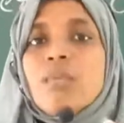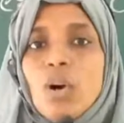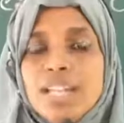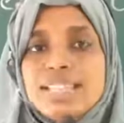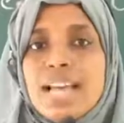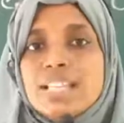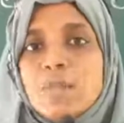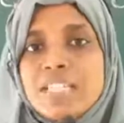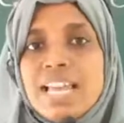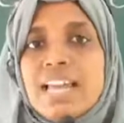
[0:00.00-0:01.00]
What is that
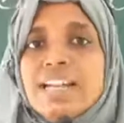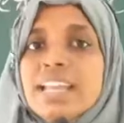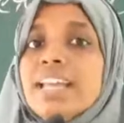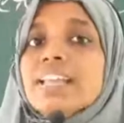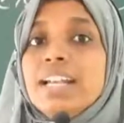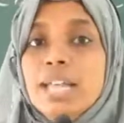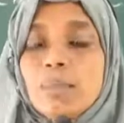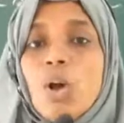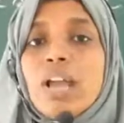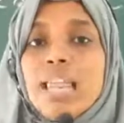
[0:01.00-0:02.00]
speciality? The D
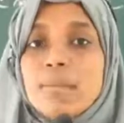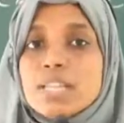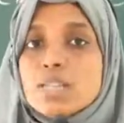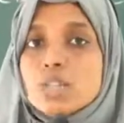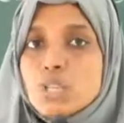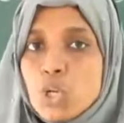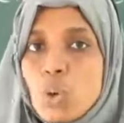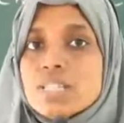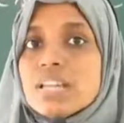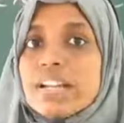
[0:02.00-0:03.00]
block elements
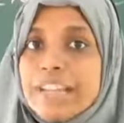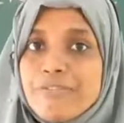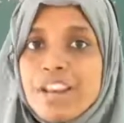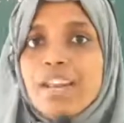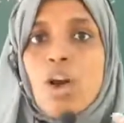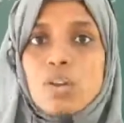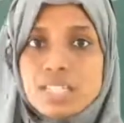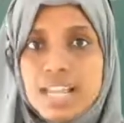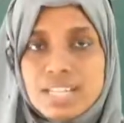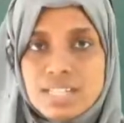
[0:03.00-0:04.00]
shows different
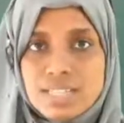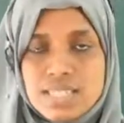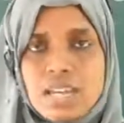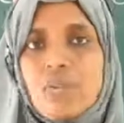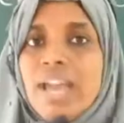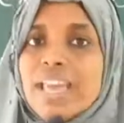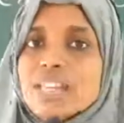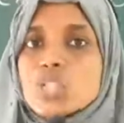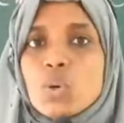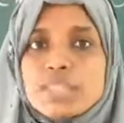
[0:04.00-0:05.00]
oxidation state. Why
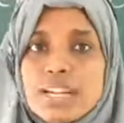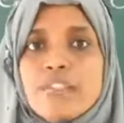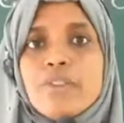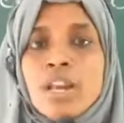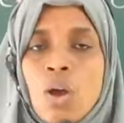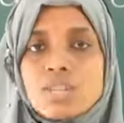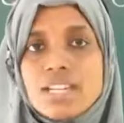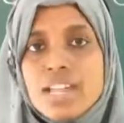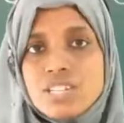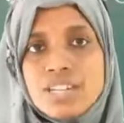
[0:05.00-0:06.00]
it shows the different
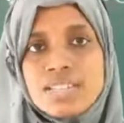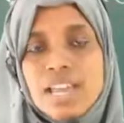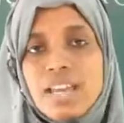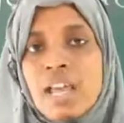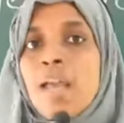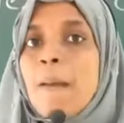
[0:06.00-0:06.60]
oxidation state?